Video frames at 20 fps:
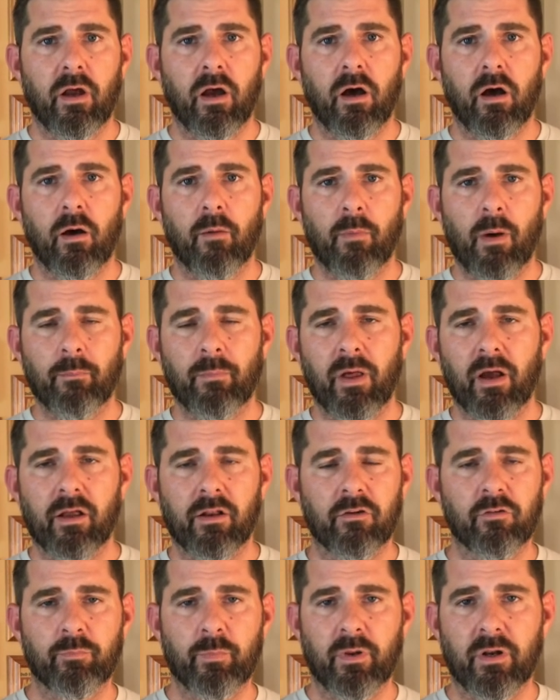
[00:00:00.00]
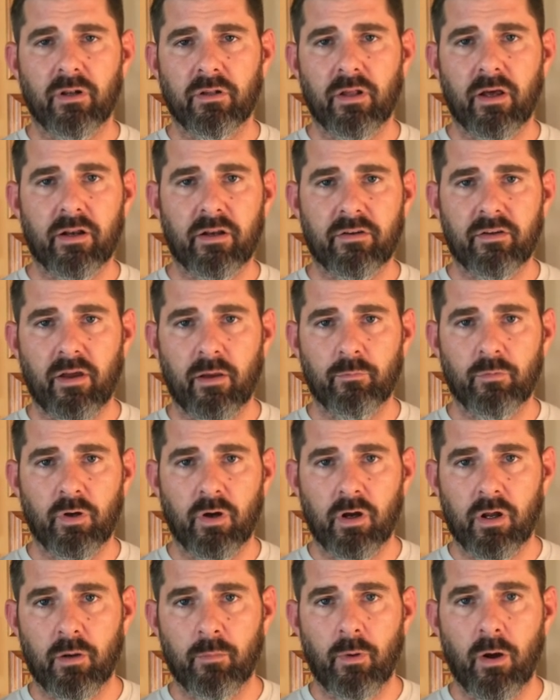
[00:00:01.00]
um, I'm not going to spend a lot of time
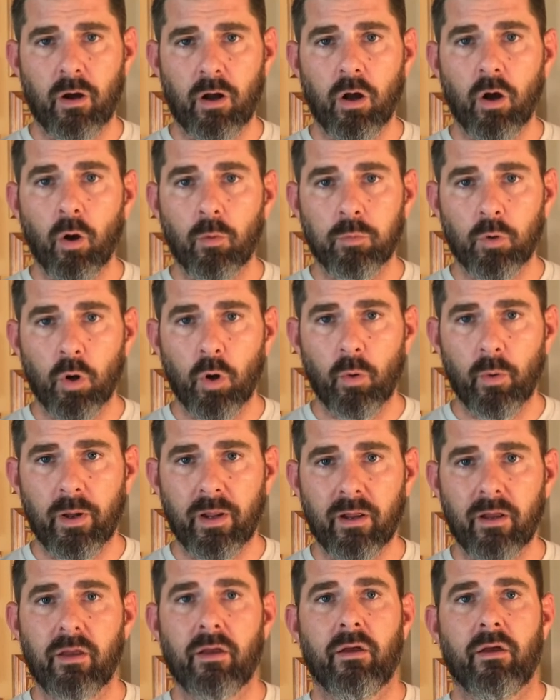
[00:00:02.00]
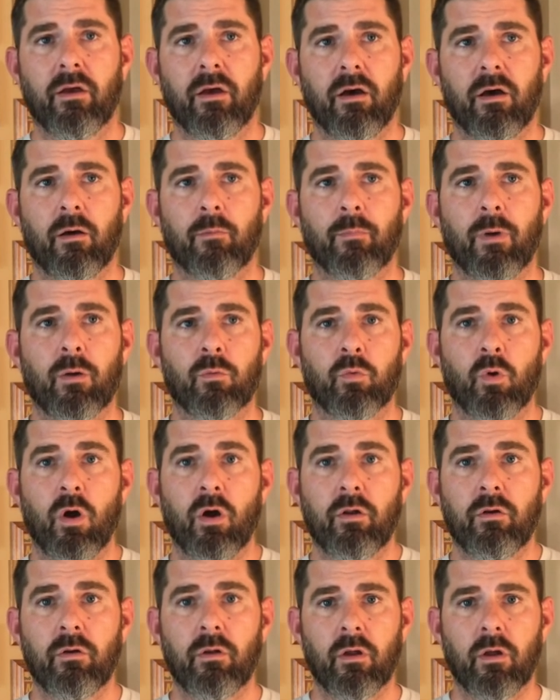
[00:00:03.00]
talking about GoProing uh, my
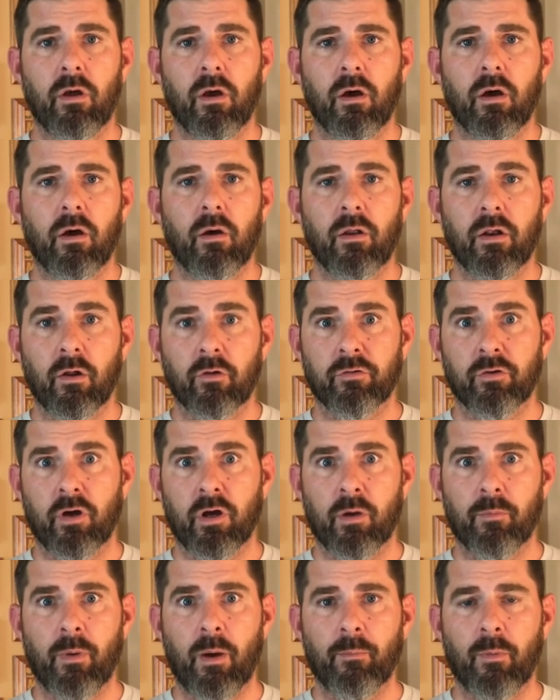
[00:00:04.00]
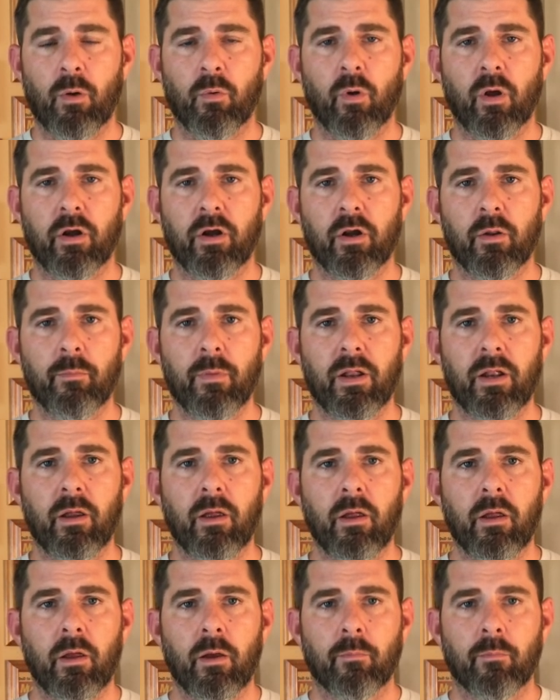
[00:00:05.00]
run, uh, and I'll talk about my run in a minute,